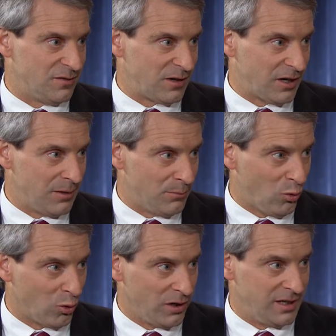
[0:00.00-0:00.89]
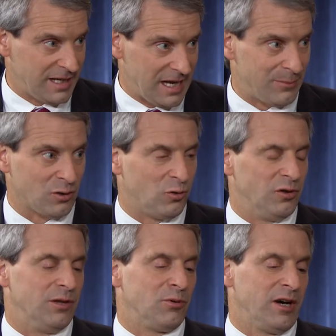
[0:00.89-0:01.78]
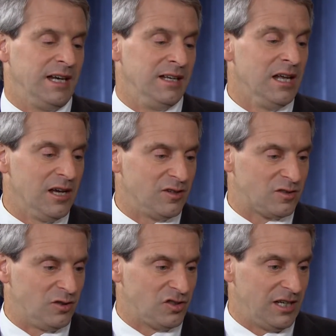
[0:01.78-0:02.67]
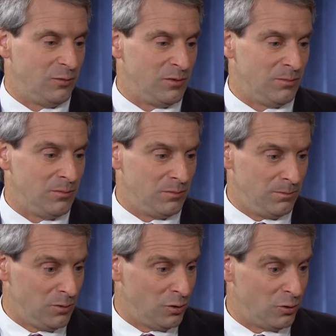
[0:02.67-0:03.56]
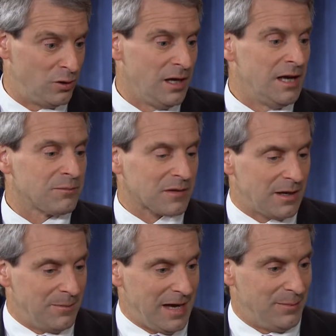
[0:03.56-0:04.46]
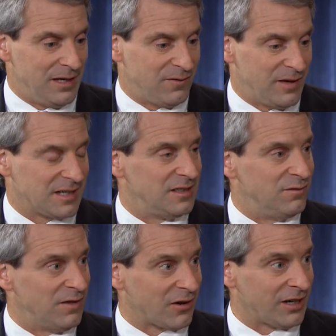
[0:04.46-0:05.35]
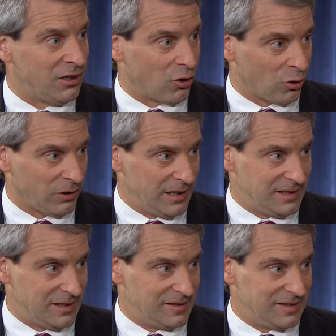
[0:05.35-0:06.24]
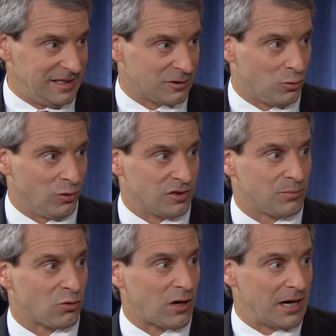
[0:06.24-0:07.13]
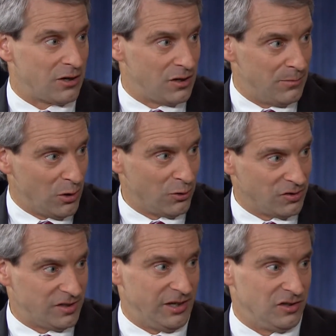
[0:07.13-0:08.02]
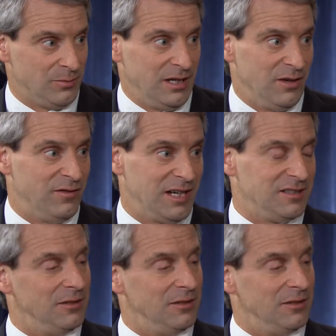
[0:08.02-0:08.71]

very important chemical in the brain associated with mood, may be affected very early in the disease course prior to the motor centers being affected.